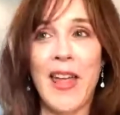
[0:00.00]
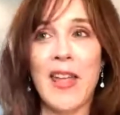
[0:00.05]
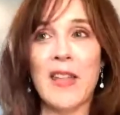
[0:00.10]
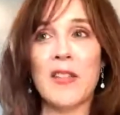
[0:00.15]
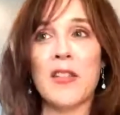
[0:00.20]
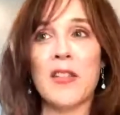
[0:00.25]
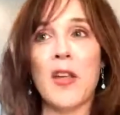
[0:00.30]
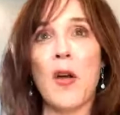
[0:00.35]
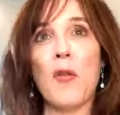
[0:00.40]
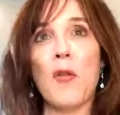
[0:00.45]

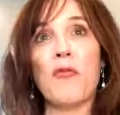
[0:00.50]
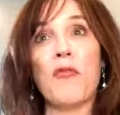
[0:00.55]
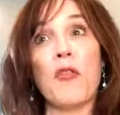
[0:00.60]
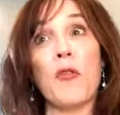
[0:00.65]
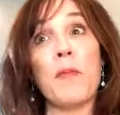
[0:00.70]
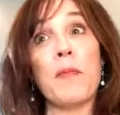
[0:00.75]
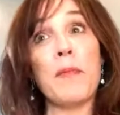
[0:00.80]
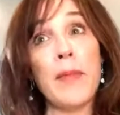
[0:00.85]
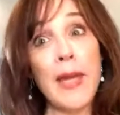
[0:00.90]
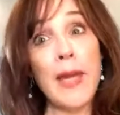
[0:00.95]
And so
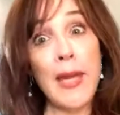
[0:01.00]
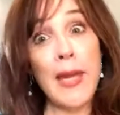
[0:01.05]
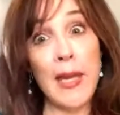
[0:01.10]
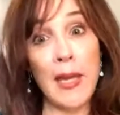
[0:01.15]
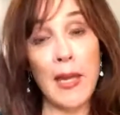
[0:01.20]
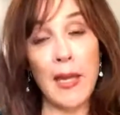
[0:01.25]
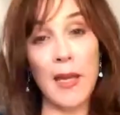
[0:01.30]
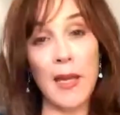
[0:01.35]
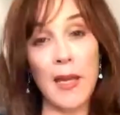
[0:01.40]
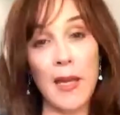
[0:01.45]
for
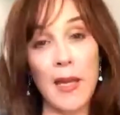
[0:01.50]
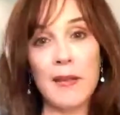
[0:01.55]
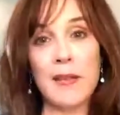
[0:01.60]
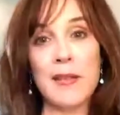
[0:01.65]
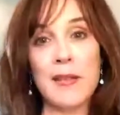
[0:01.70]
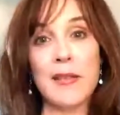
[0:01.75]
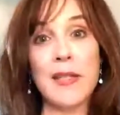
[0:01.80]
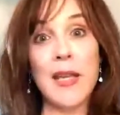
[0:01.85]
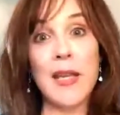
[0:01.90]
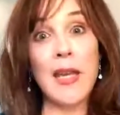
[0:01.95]
me,
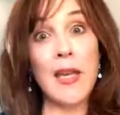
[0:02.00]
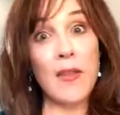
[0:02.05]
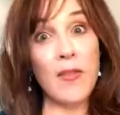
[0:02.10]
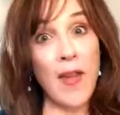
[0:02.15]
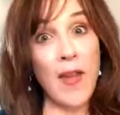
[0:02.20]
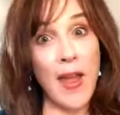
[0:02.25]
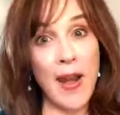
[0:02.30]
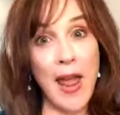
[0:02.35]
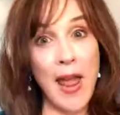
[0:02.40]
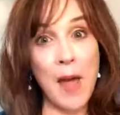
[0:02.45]

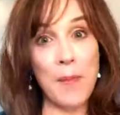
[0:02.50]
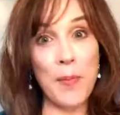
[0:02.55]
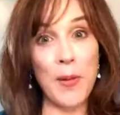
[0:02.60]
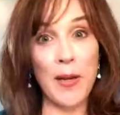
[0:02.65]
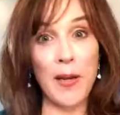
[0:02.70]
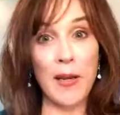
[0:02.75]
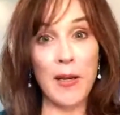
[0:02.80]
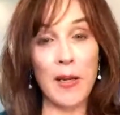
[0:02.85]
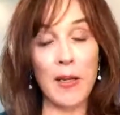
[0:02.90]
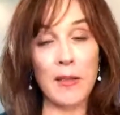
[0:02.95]
seeing that
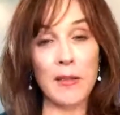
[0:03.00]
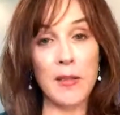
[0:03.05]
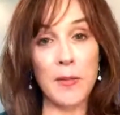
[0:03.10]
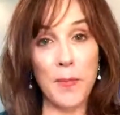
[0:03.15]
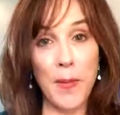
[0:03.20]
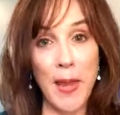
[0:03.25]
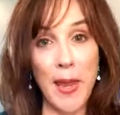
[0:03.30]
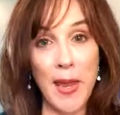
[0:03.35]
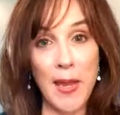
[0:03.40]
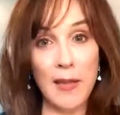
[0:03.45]
happen in a
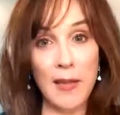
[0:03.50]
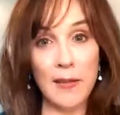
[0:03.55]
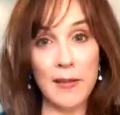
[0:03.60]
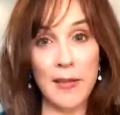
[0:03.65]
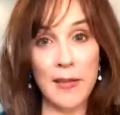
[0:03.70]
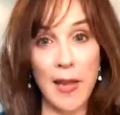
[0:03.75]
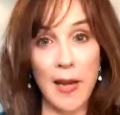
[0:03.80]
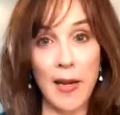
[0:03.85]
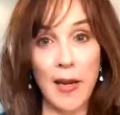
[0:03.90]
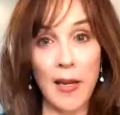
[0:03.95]
debate
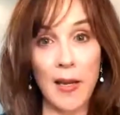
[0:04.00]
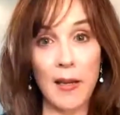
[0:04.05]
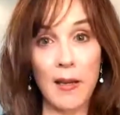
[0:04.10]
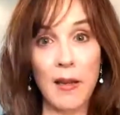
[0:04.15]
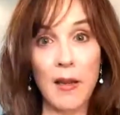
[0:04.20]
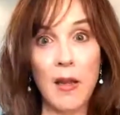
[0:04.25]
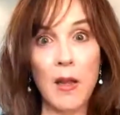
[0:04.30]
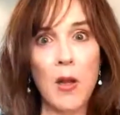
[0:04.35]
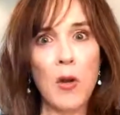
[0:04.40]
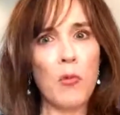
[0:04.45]

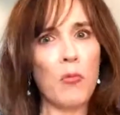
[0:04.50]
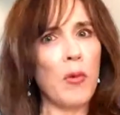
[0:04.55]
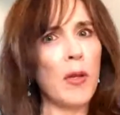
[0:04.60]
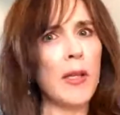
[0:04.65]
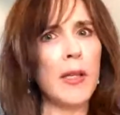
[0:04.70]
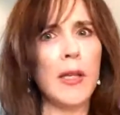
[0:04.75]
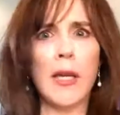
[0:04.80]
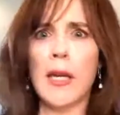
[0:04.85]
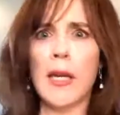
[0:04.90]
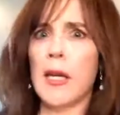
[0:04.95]
setting
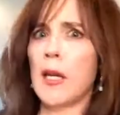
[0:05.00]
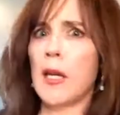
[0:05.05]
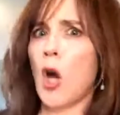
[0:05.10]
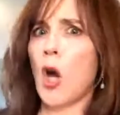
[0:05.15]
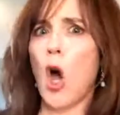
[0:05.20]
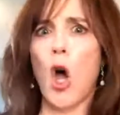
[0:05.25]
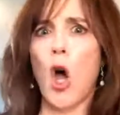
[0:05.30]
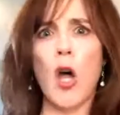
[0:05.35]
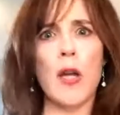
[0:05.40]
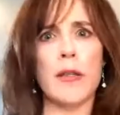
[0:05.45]
really
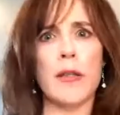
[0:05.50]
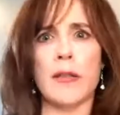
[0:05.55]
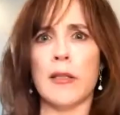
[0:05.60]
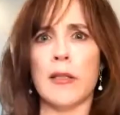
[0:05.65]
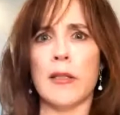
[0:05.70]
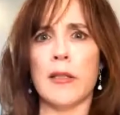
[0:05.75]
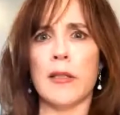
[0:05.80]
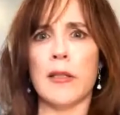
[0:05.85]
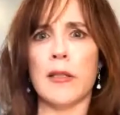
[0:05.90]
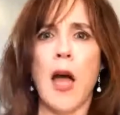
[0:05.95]

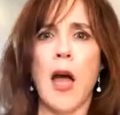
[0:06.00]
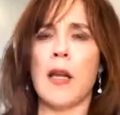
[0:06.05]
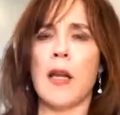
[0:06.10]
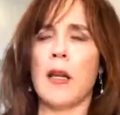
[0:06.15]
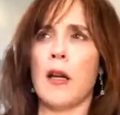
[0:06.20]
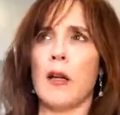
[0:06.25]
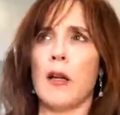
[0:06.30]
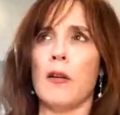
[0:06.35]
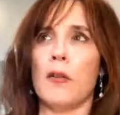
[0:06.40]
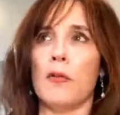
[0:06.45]
caused a
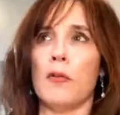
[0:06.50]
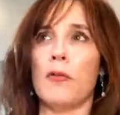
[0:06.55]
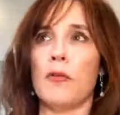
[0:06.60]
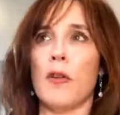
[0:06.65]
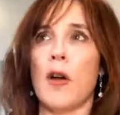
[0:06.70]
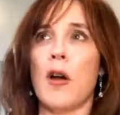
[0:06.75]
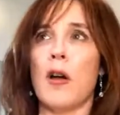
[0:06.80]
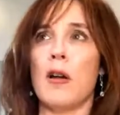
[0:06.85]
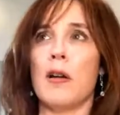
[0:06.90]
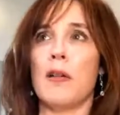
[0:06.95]
lot of
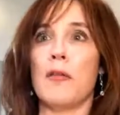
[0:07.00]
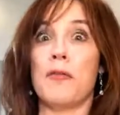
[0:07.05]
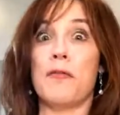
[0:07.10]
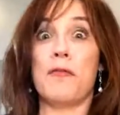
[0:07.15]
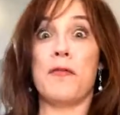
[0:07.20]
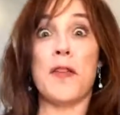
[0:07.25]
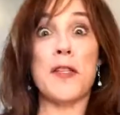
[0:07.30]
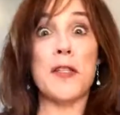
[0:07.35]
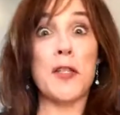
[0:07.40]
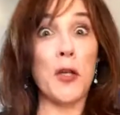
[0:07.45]

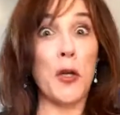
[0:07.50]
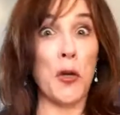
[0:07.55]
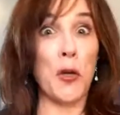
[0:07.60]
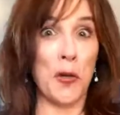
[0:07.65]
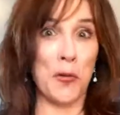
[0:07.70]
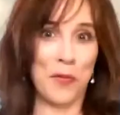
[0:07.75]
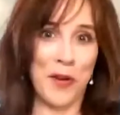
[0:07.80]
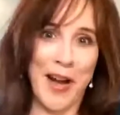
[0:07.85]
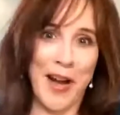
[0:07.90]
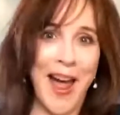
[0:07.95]

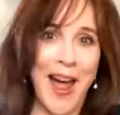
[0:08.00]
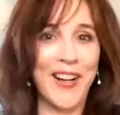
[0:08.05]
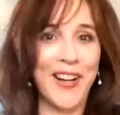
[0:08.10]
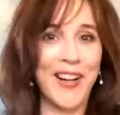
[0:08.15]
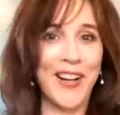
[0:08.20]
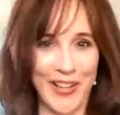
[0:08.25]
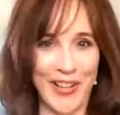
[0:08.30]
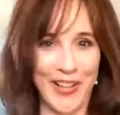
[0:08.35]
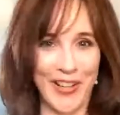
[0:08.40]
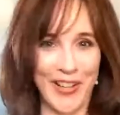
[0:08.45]
physical
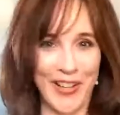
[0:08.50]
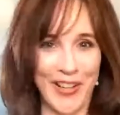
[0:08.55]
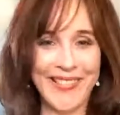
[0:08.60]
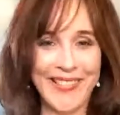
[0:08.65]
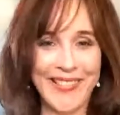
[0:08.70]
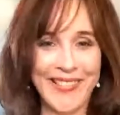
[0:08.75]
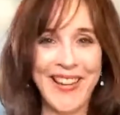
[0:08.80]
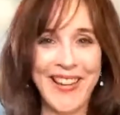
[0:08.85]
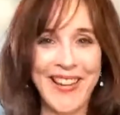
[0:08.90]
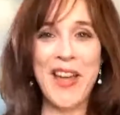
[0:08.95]

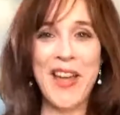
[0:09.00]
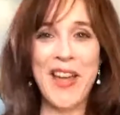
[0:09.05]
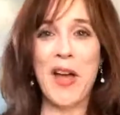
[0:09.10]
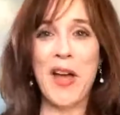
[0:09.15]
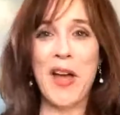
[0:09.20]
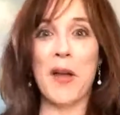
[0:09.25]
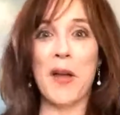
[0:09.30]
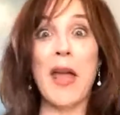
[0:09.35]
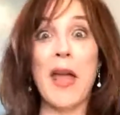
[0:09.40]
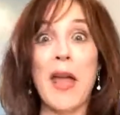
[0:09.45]
reaction
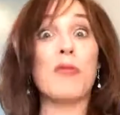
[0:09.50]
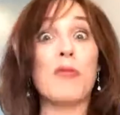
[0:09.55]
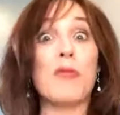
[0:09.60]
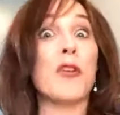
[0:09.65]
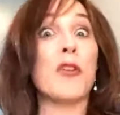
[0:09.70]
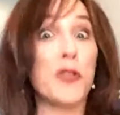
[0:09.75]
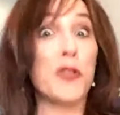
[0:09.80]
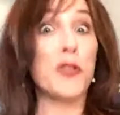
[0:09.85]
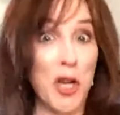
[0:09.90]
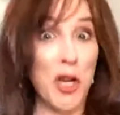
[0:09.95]
and
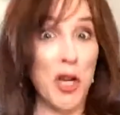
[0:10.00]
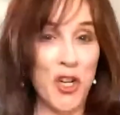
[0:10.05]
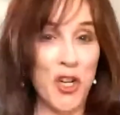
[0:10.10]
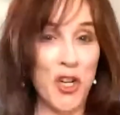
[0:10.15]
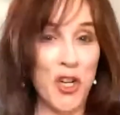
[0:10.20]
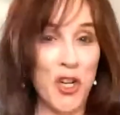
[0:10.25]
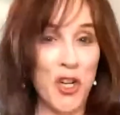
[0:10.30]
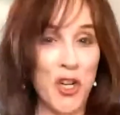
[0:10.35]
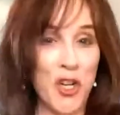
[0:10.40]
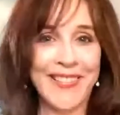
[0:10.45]

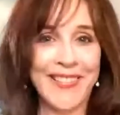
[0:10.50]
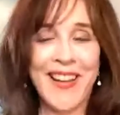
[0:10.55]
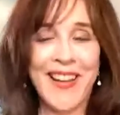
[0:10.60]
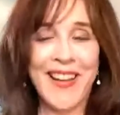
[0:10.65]
frustration,